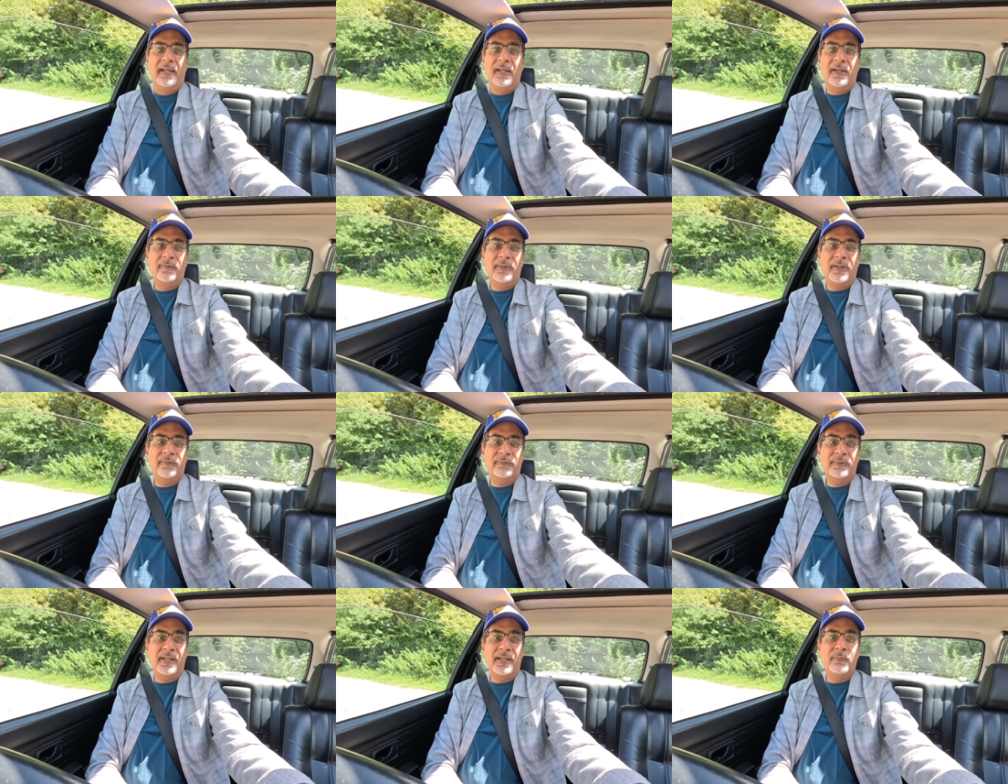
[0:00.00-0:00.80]
If,
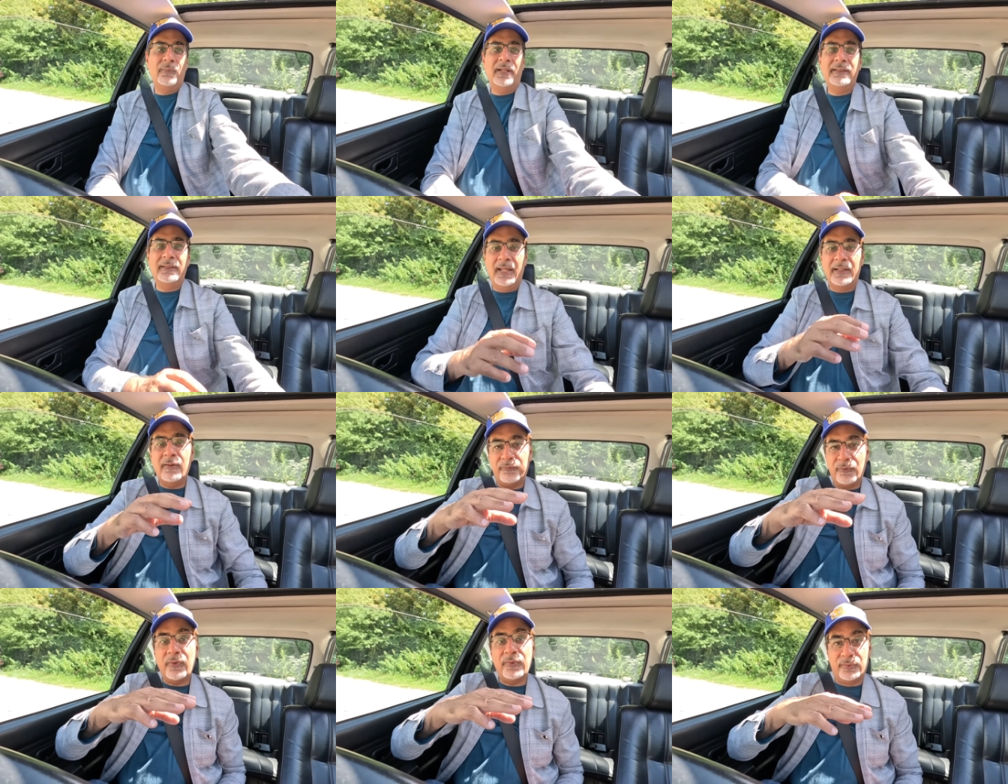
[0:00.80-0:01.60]
if you, when, and
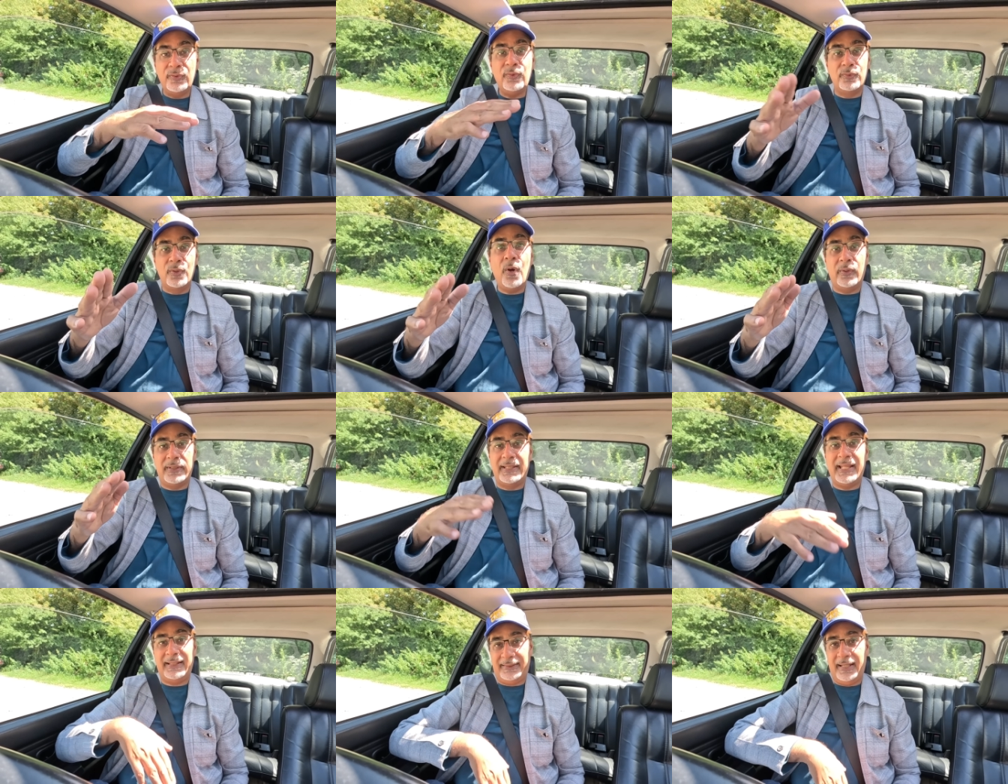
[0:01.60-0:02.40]
of course, you know
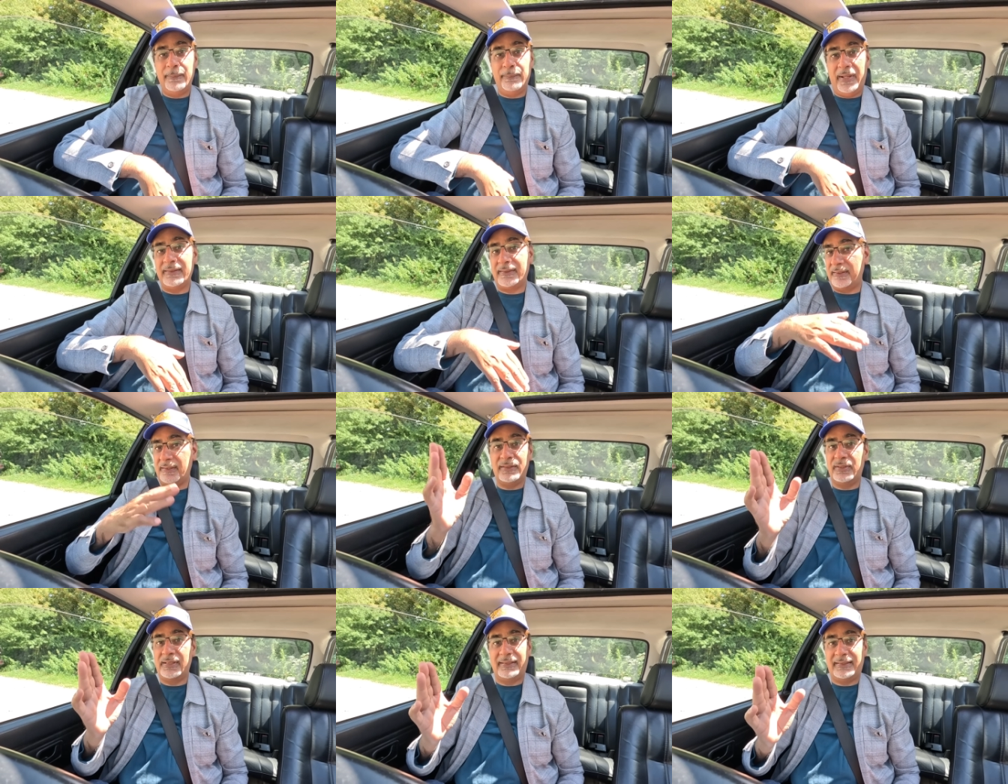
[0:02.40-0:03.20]
that that 10 pence
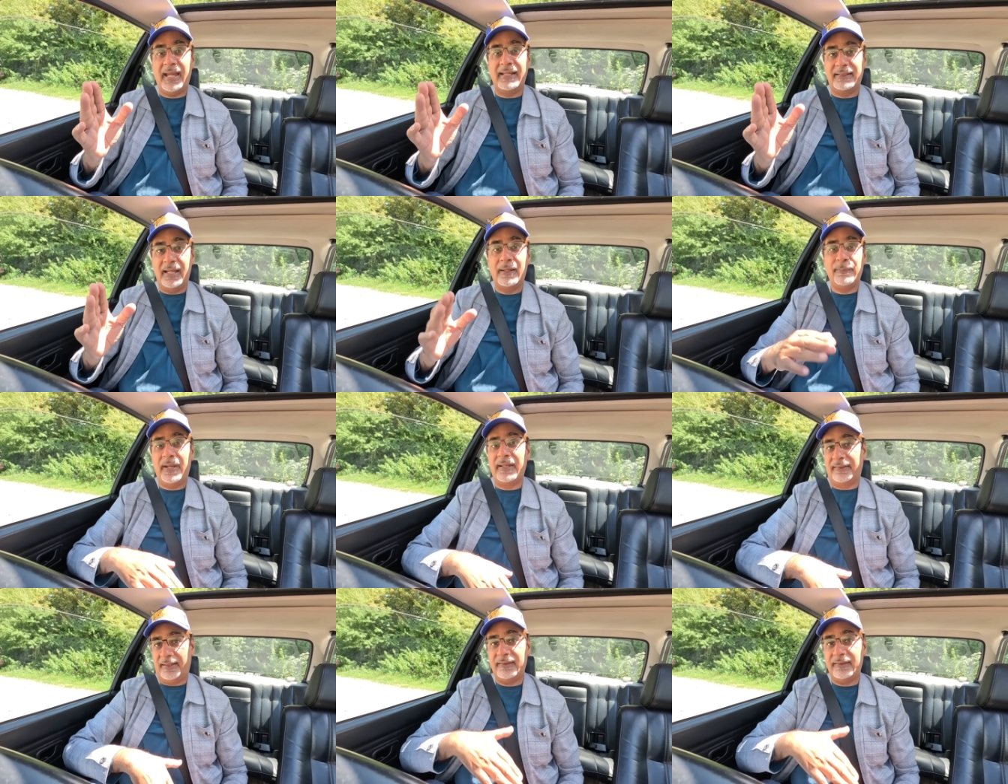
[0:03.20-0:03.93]
isn't going to stay at 10 pence.